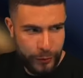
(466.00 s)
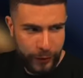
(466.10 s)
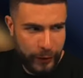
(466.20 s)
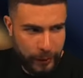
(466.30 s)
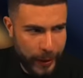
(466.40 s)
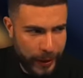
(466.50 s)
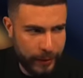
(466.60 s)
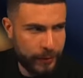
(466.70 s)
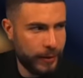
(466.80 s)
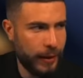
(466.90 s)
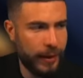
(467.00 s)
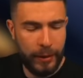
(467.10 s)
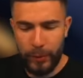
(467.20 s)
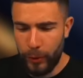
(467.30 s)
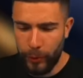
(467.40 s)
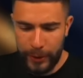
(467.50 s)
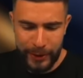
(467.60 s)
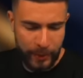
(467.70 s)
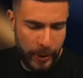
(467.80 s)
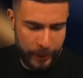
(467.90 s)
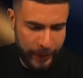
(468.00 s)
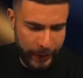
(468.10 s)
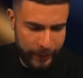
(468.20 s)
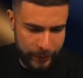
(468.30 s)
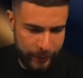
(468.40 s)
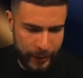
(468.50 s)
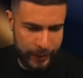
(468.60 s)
very bad, but one is Pub Kings, right?